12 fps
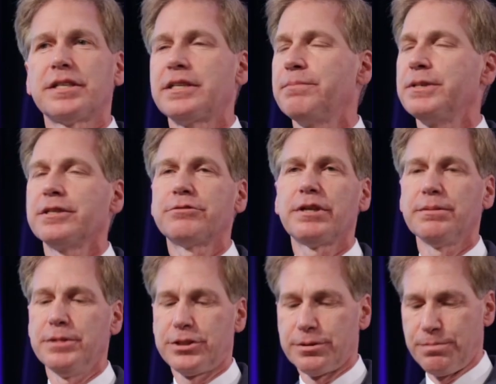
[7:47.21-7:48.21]
and they've been
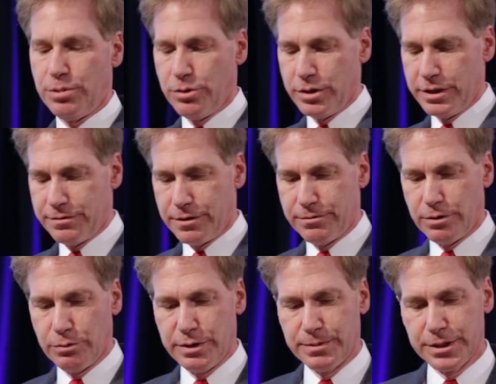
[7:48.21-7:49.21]
incredibly supportive of
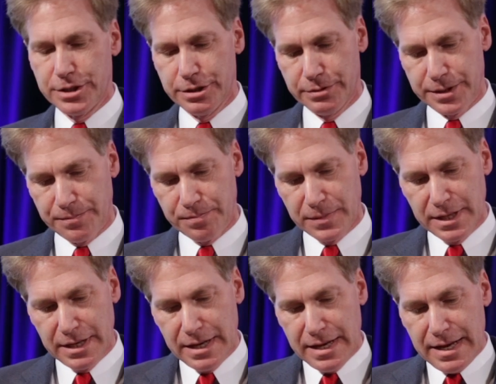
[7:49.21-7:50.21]
what we've been doing.
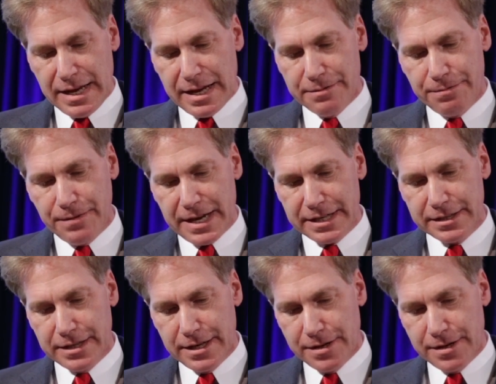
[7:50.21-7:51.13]
In fact,